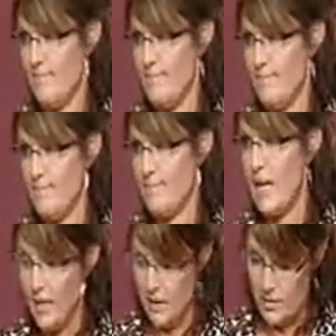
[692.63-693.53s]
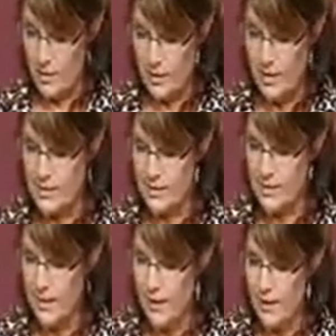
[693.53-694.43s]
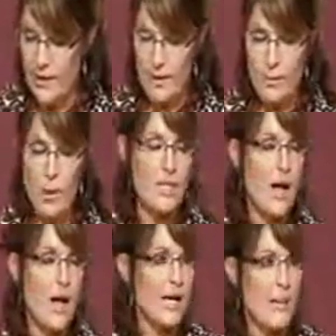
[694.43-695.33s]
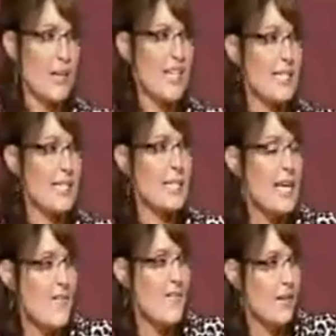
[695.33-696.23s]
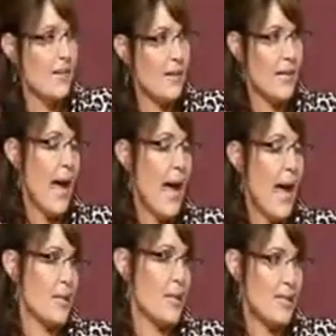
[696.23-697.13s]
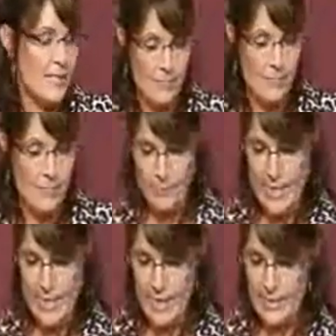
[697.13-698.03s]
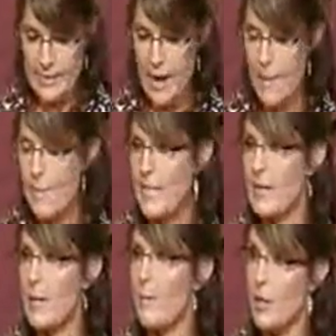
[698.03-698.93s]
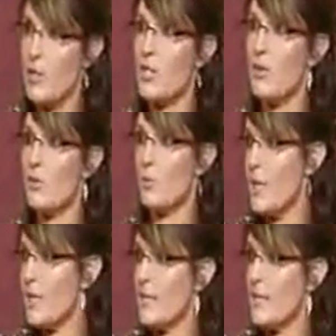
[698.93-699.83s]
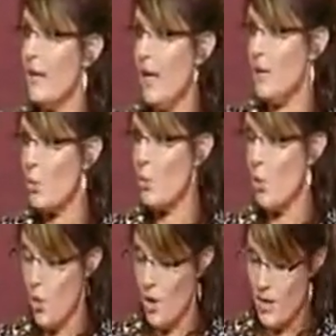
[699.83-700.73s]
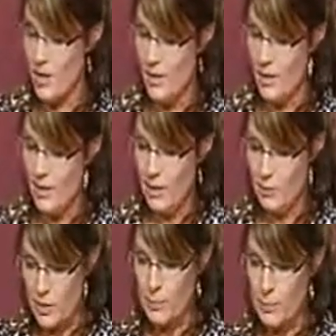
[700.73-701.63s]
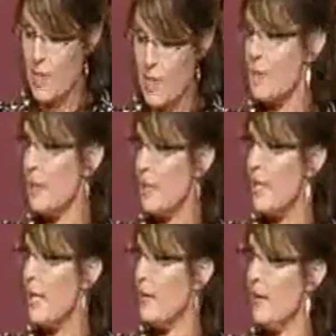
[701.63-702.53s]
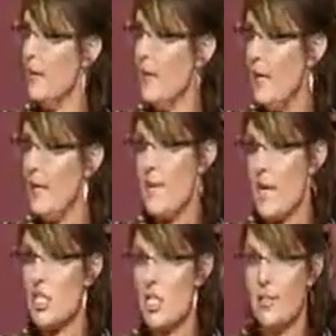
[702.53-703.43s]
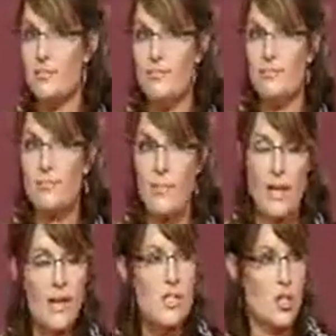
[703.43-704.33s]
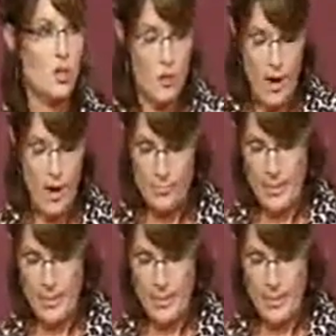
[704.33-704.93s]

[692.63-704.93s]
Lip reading: And heck, really, what we're talking about isn't even capitalism, because it's not based on personal risk and reward and responsibility and innovation. It is corrupt.